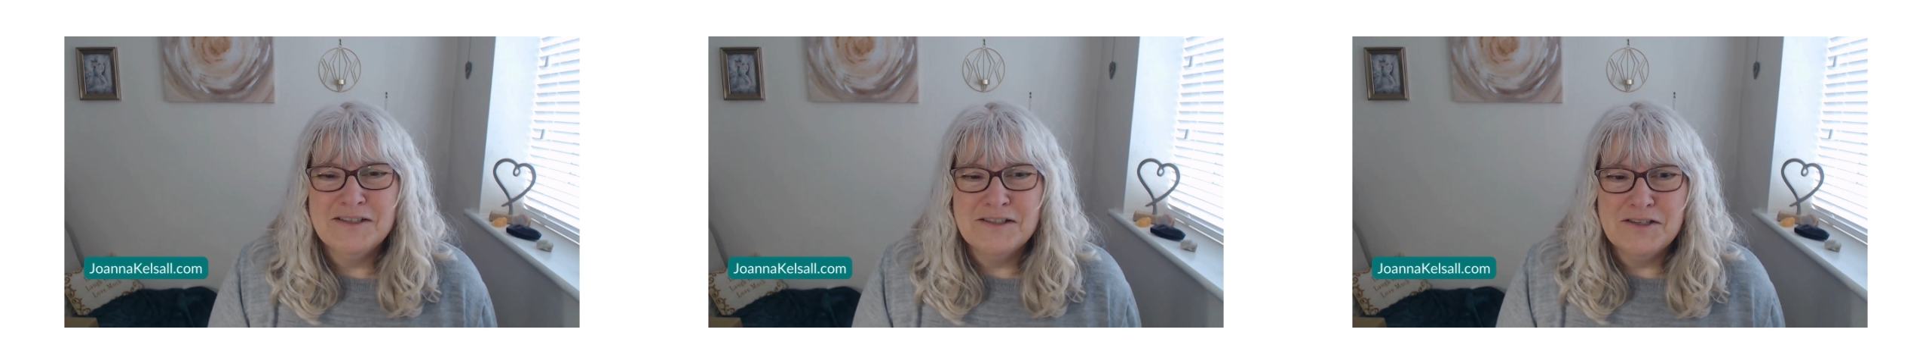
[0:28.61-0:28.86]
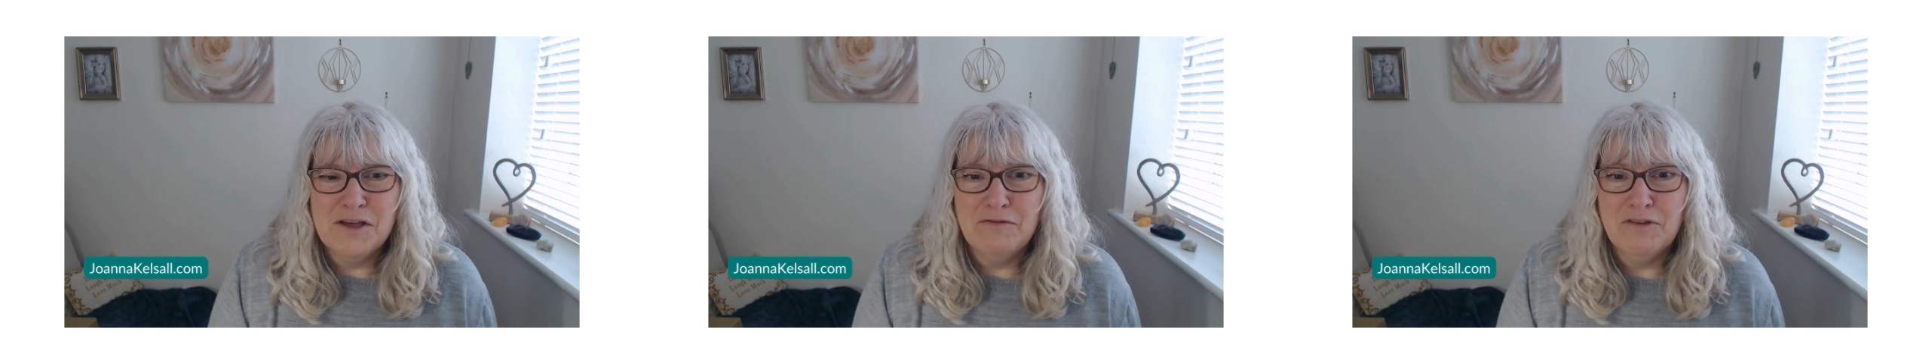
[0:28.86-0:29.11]
to
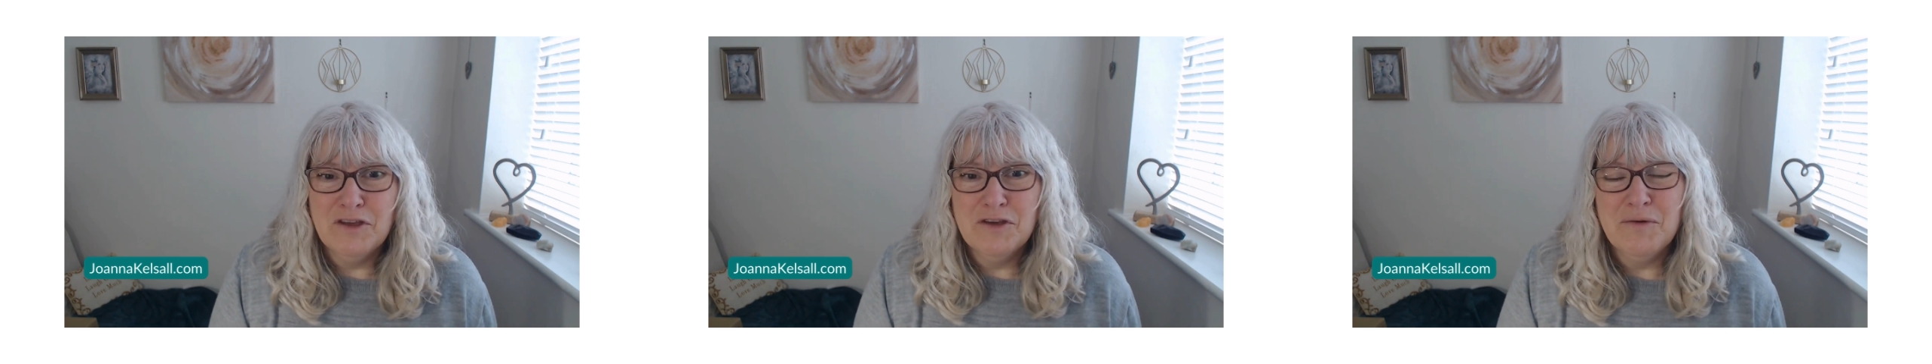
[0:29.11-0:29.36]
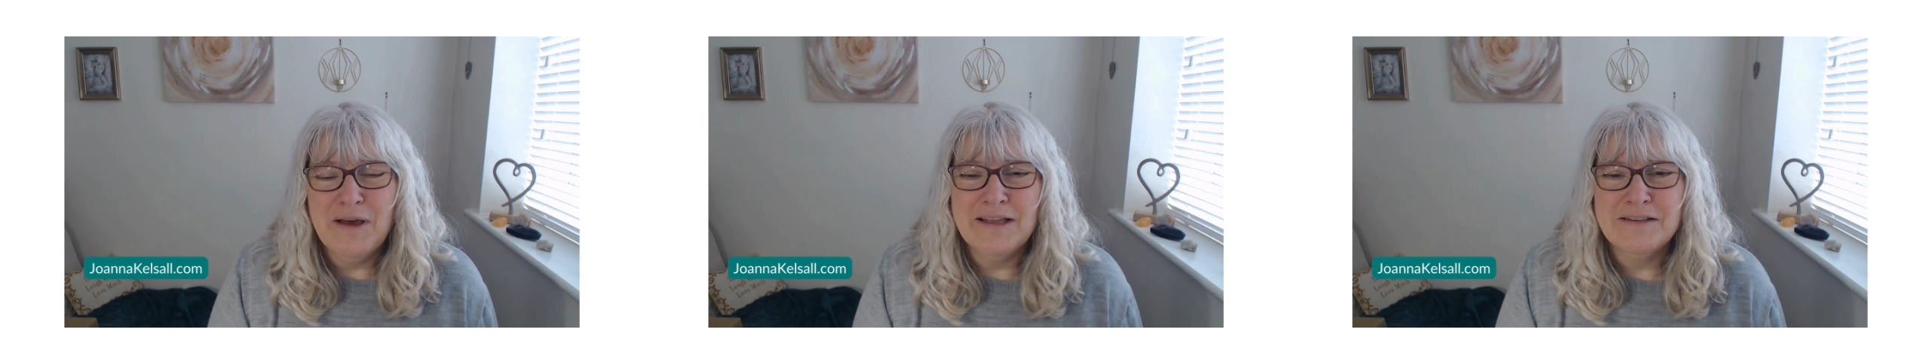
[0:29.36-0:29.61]
serve
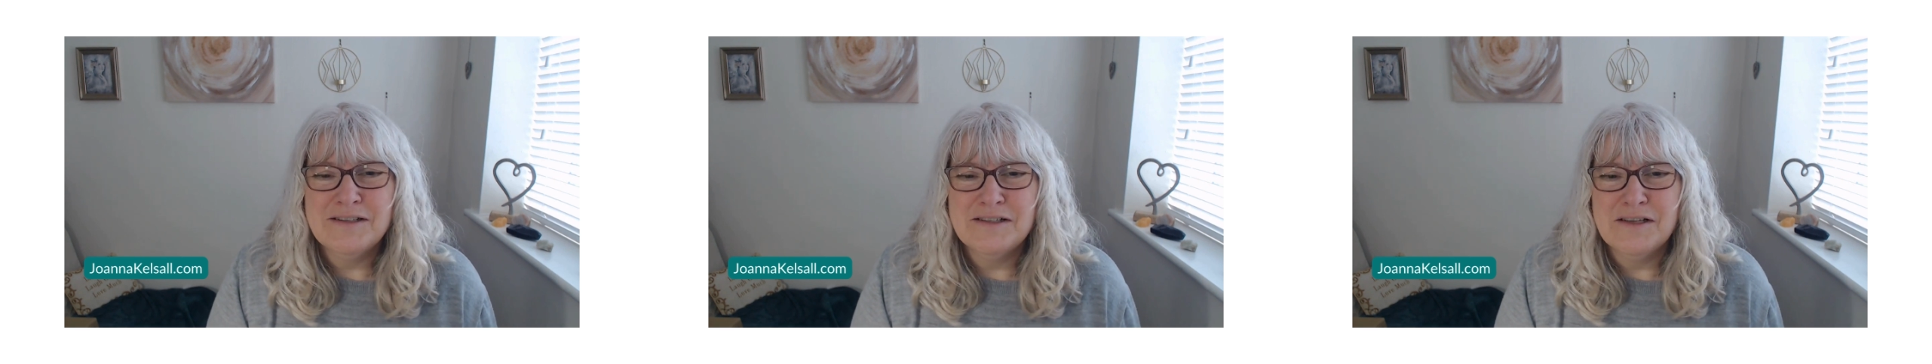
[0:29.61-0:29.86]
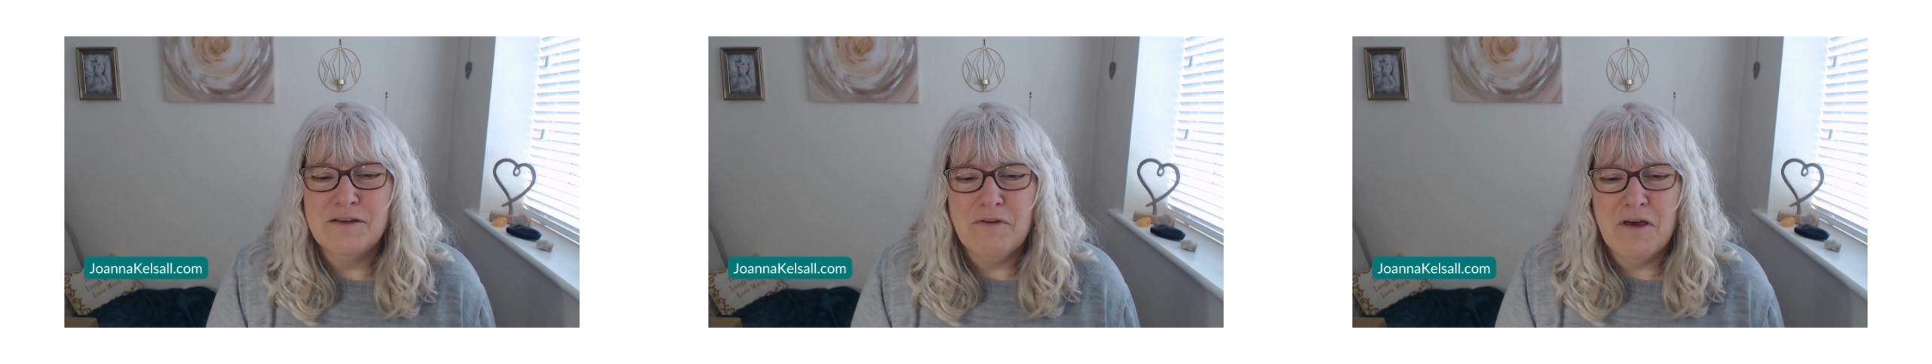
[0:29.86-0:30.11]
you and to
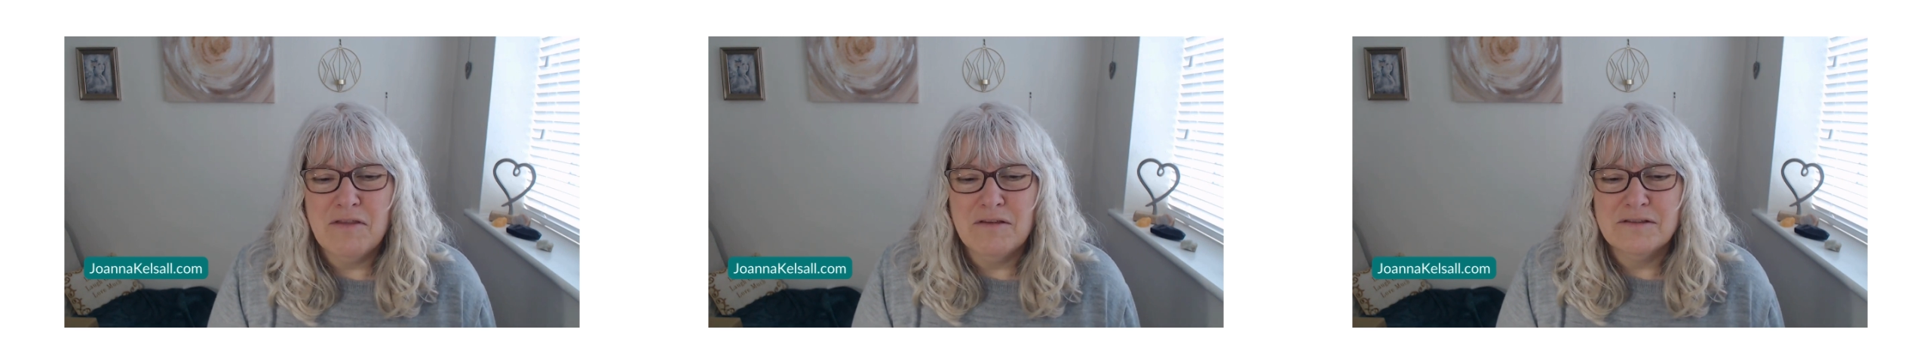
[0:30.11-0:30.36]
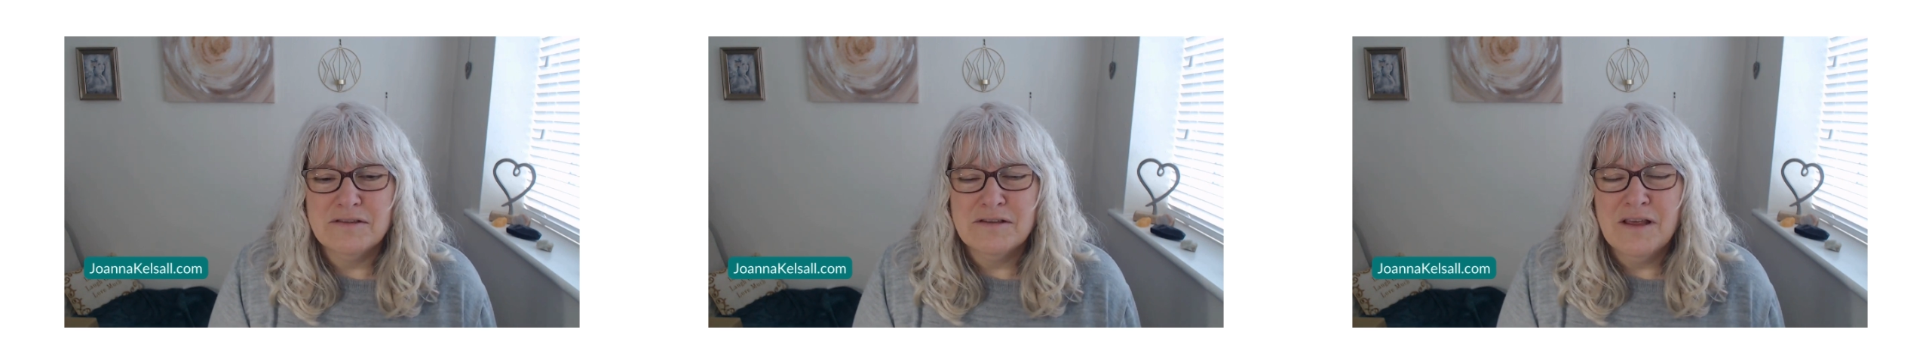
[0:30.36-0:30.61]
serve
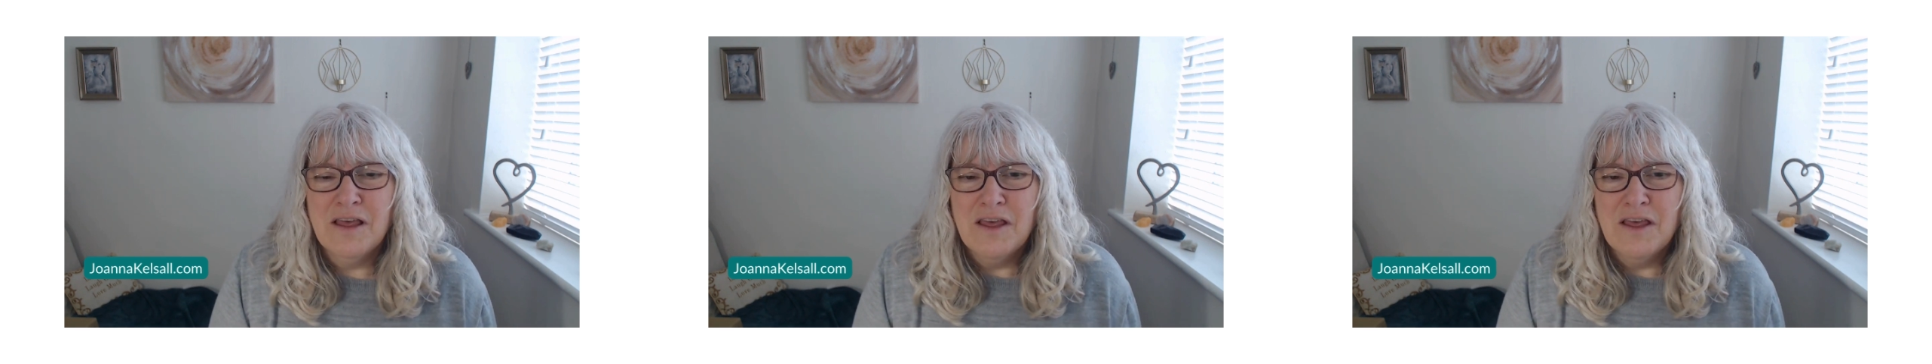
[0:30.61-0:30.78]
others.